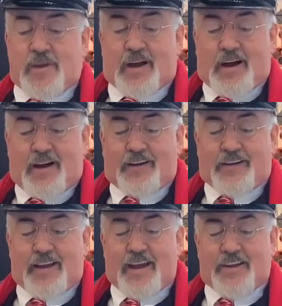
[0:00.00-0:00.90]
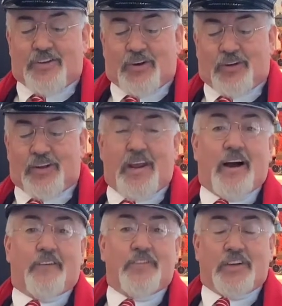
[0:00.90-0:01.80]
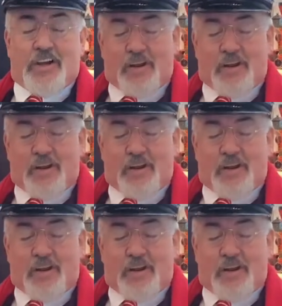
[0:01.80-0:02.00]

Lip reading: a hug and told an elf to cut a